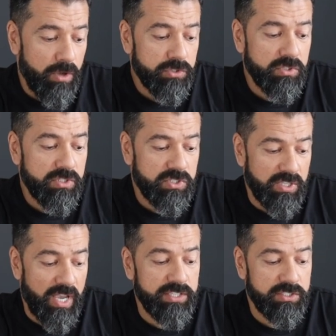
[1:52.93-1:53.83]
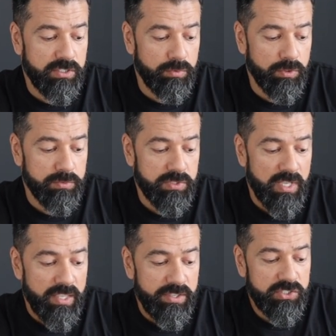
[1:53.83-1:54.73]
Also the size of the rooms.
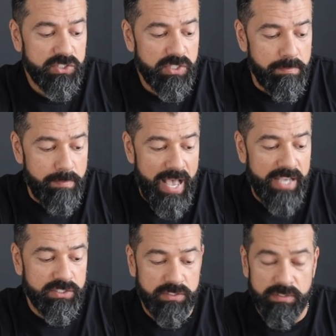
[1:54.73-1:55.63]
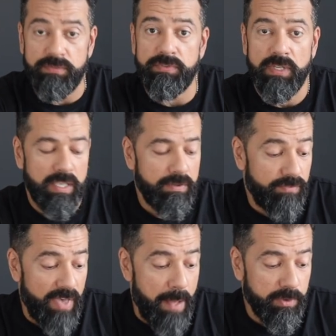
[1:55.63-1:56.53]
This is a massive
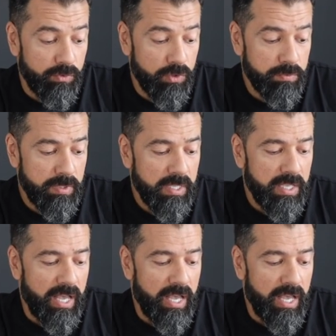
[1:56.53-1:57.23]
family room.